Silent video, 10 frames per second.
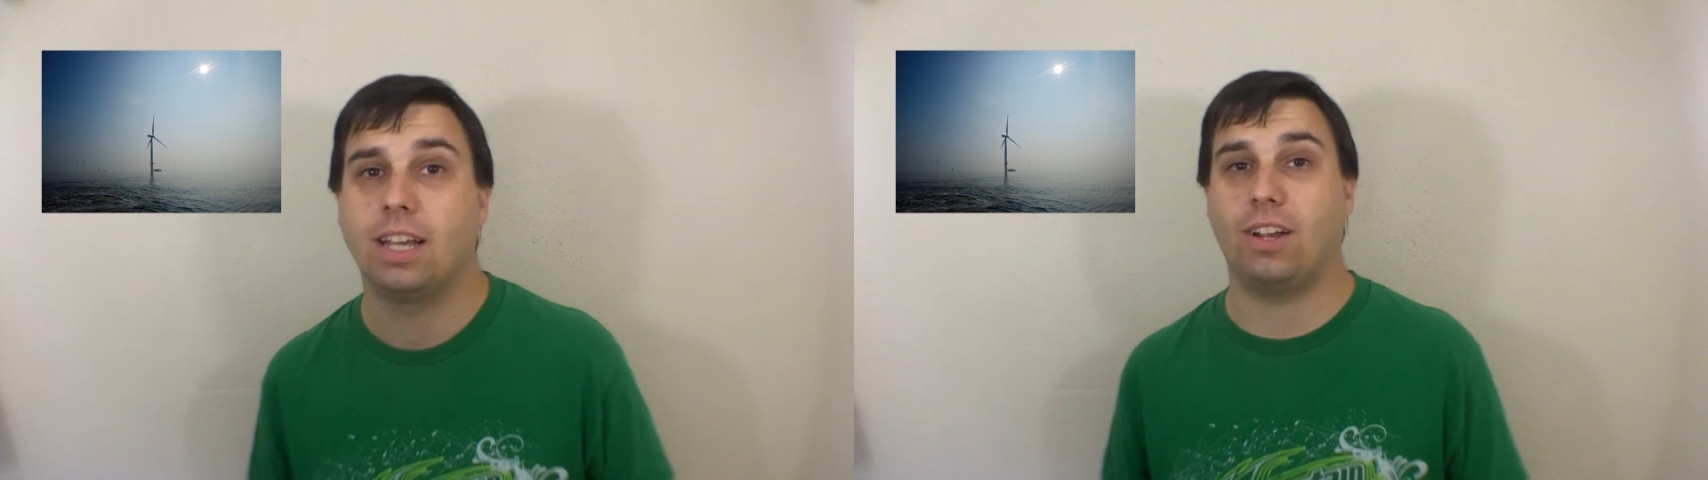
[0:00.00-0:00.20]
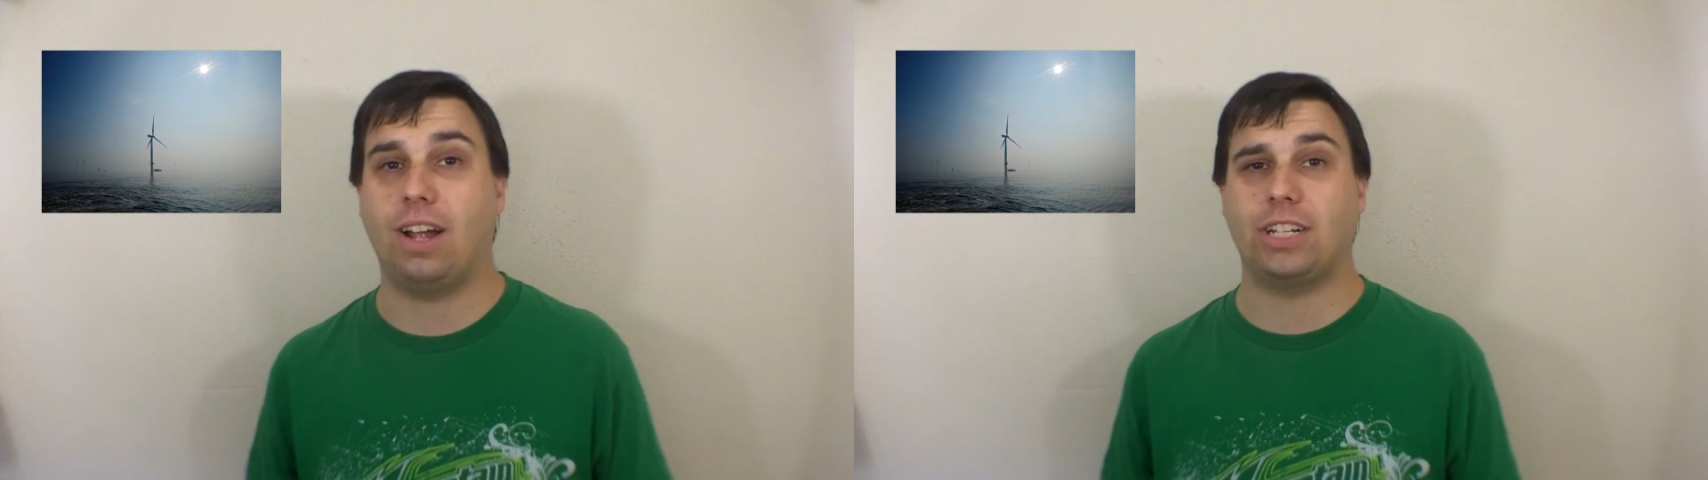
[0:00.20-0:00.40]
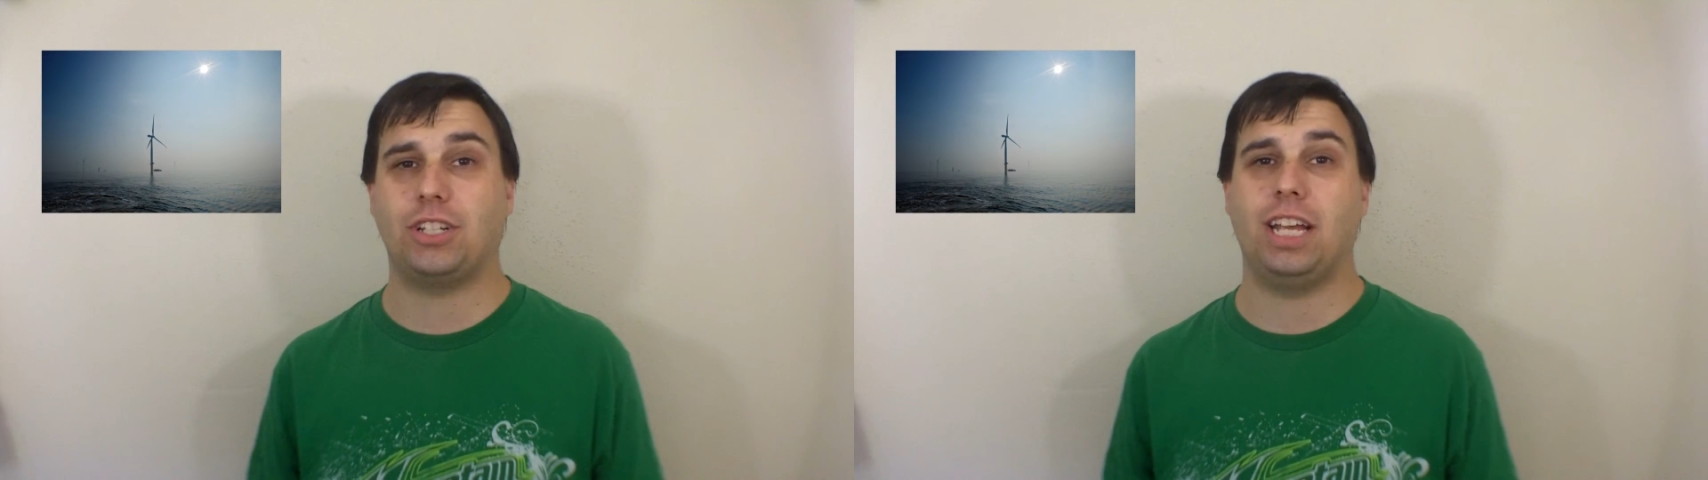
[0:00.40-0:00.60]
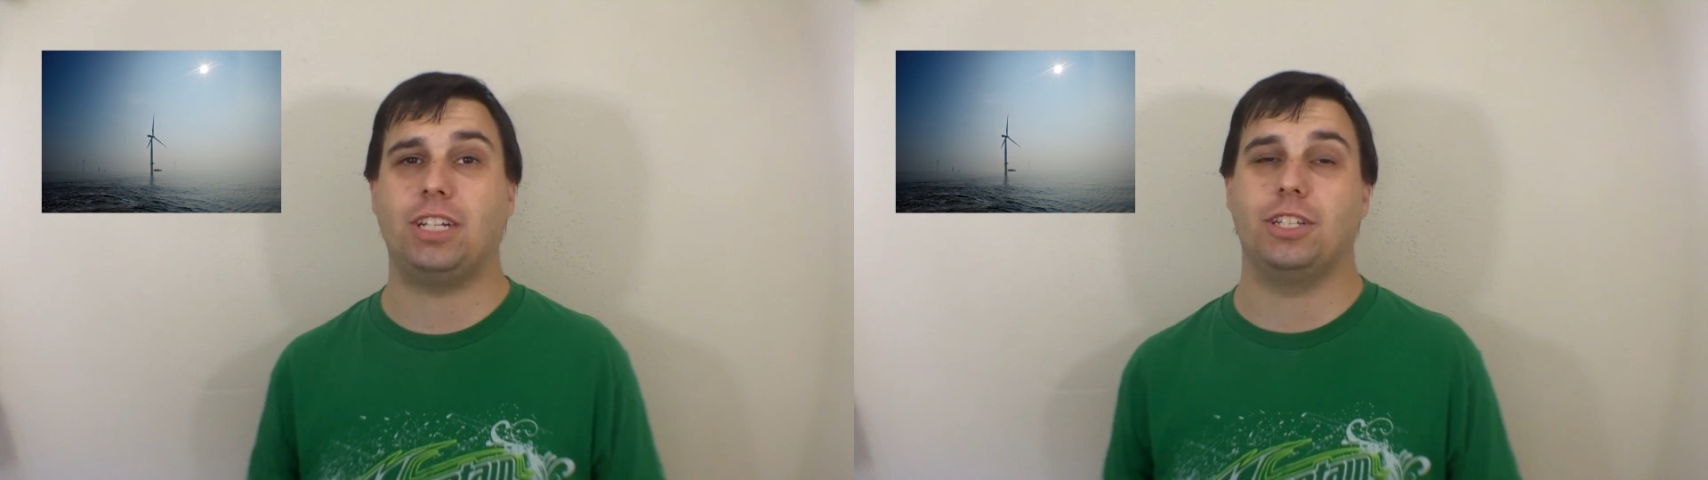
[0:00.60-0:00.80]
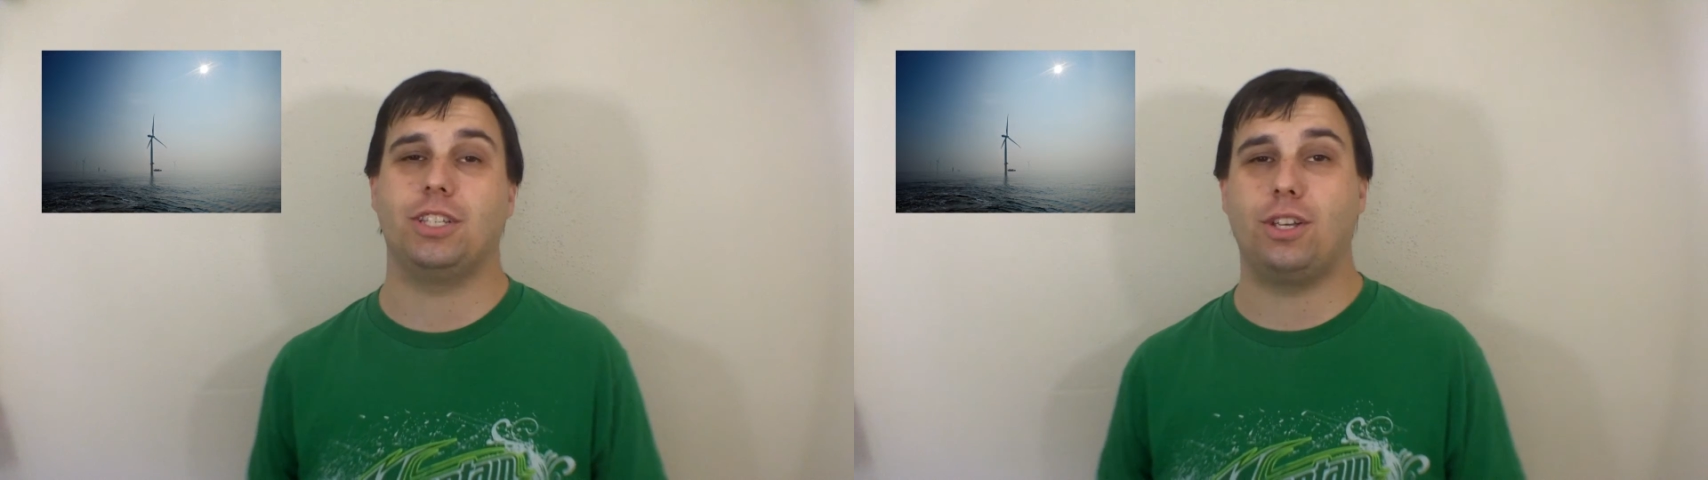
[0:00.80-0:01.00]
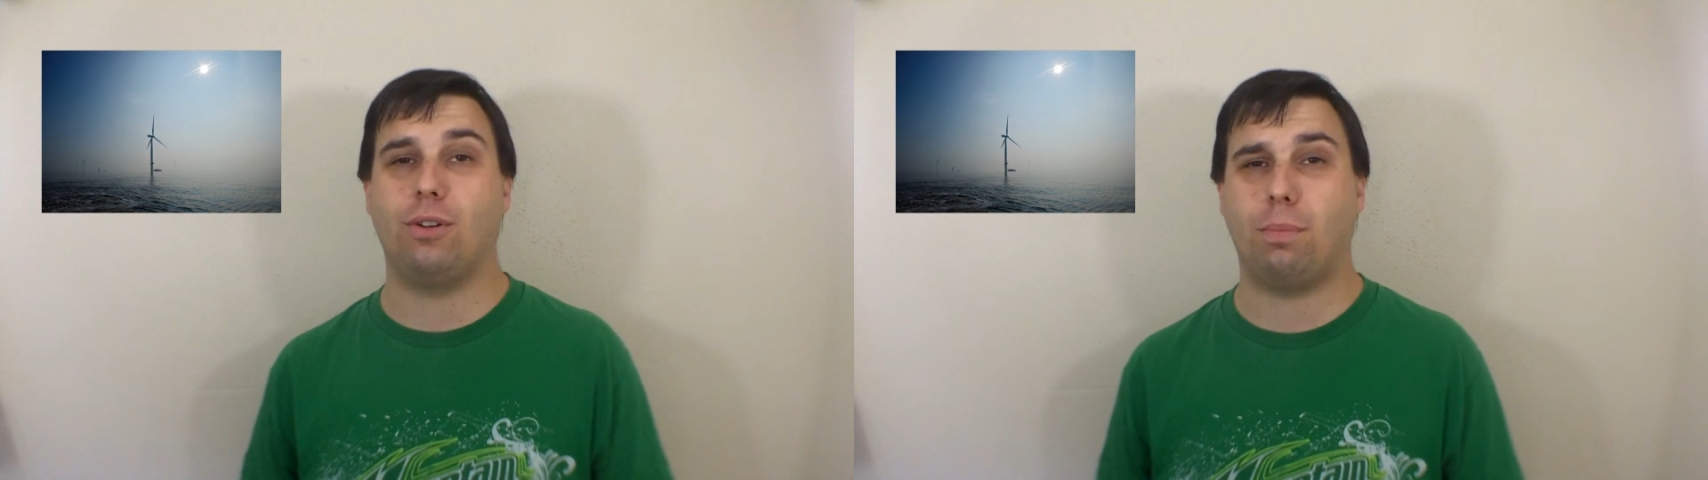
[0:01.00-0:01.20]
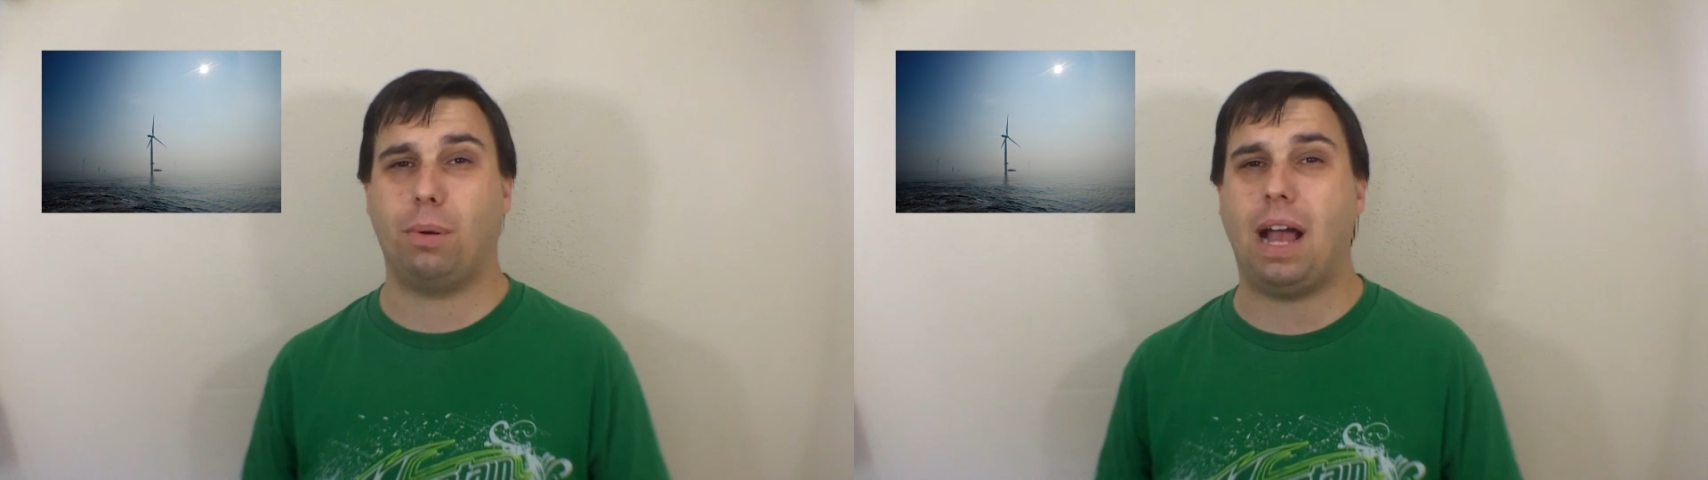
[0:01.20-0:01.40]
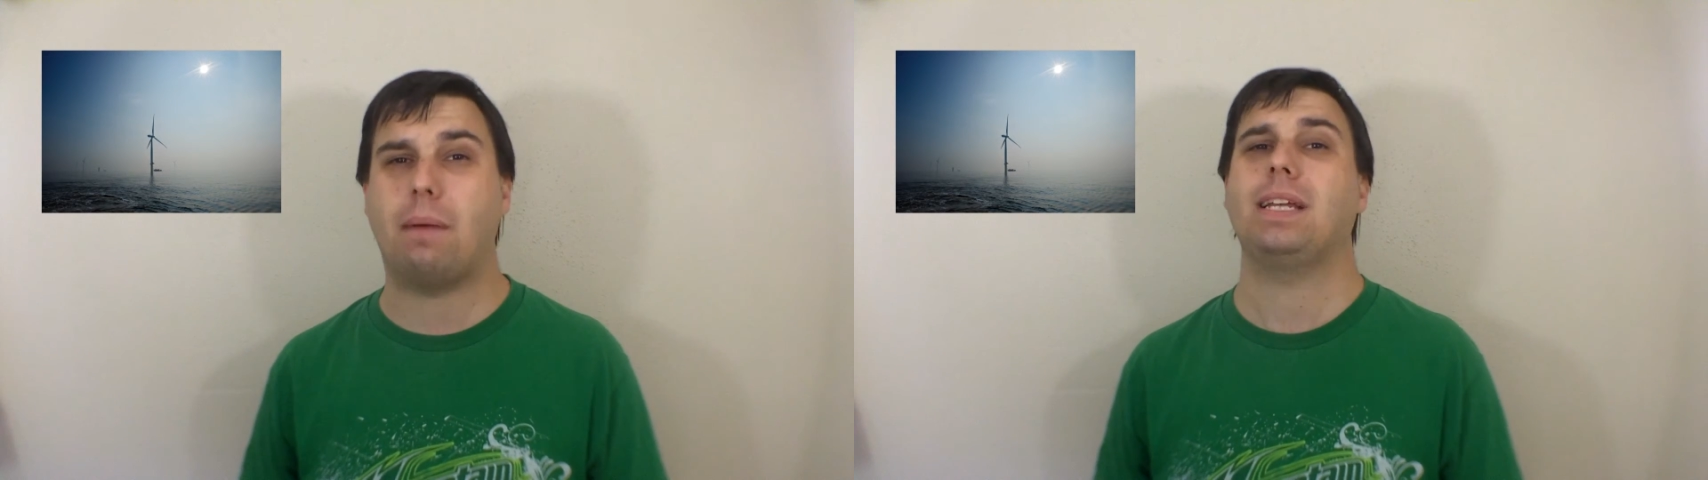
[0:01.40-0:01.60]
congratulations, you are
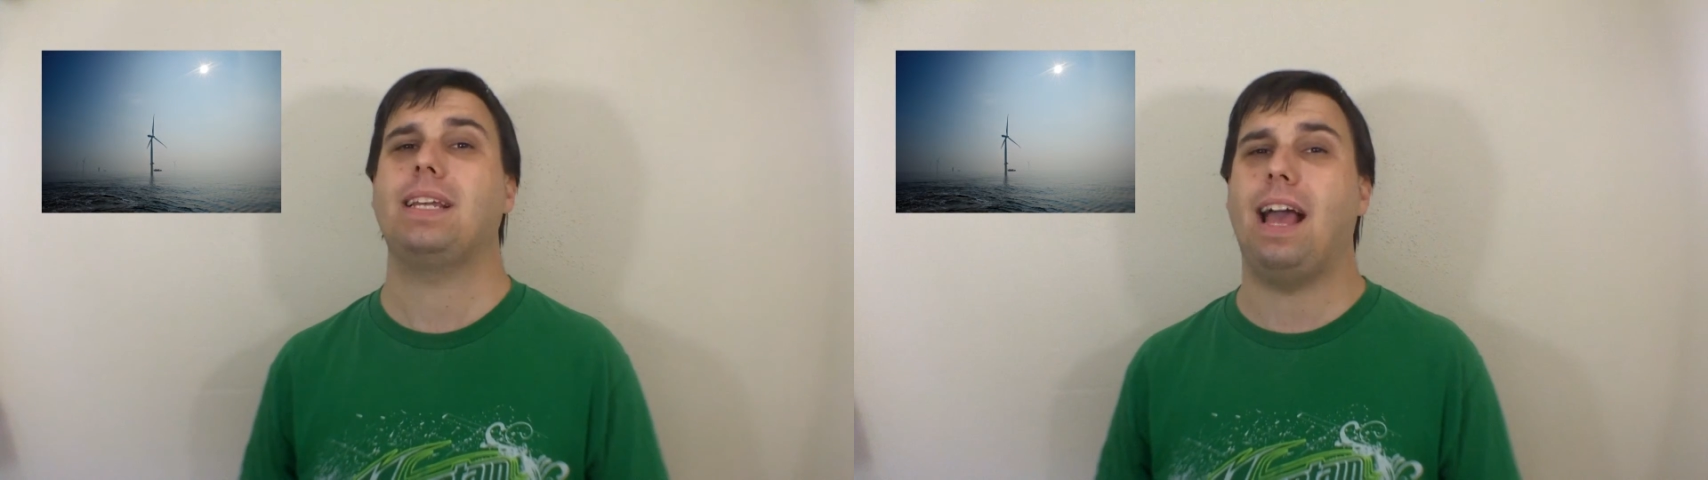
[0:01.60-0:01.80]
probably